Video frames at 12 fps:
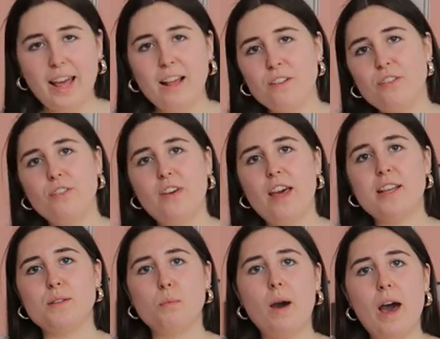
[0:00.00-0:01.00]
length of it
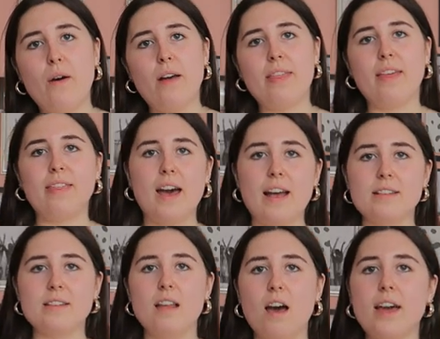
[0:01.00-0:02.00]
as well I think
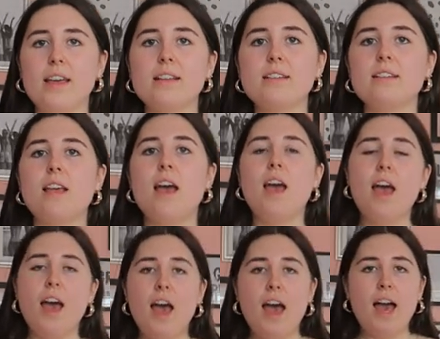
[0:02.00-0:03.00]
that's nice
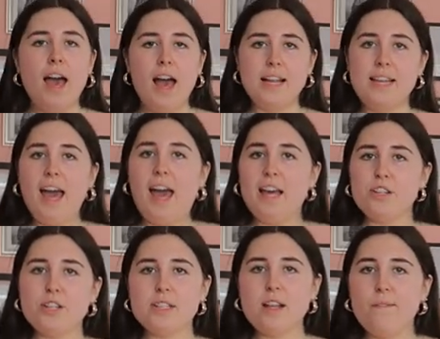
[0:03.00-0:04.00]
and yeah
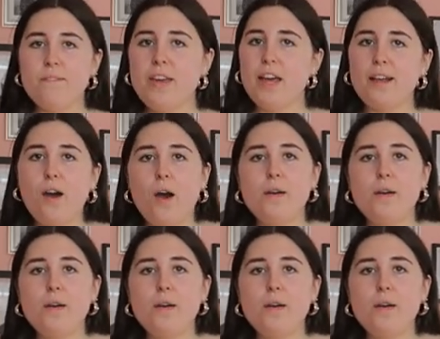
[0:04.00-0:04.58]
it's just comfy and